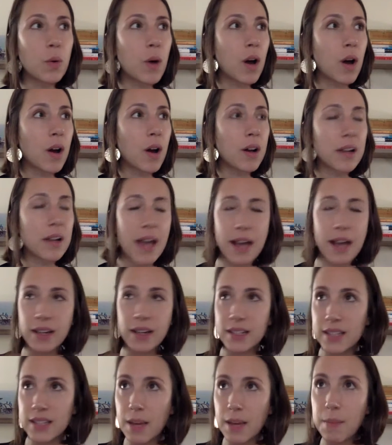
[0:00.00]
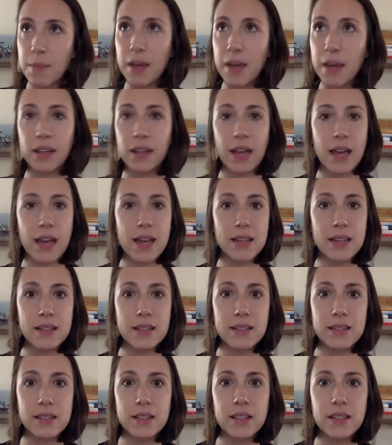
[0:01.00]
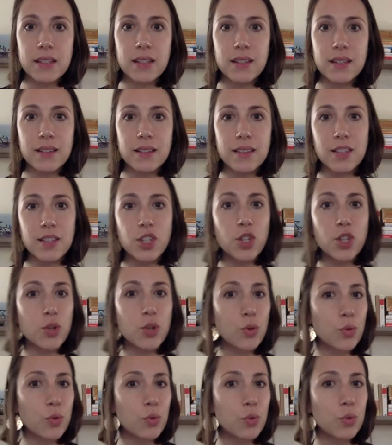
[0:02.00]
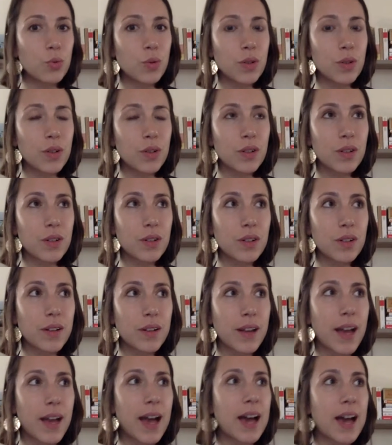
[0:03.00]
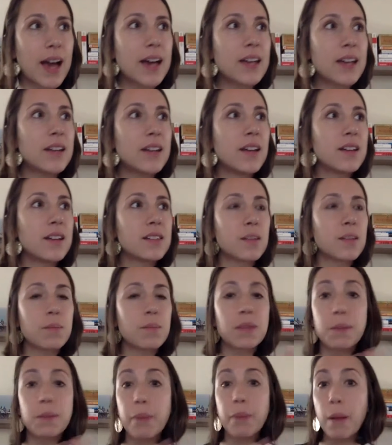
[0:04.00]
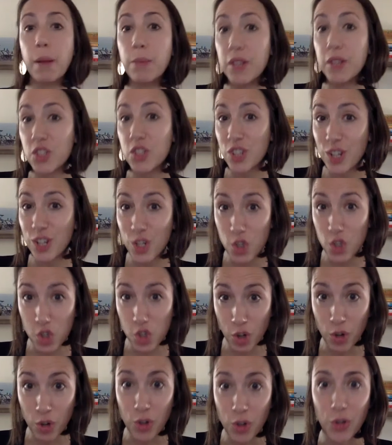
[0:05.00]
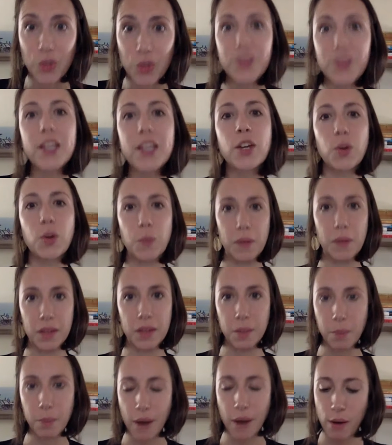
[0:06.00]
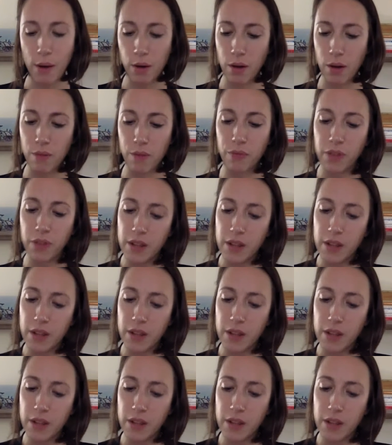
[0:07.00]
are an academic and you had something published in a journal that you're really proud of,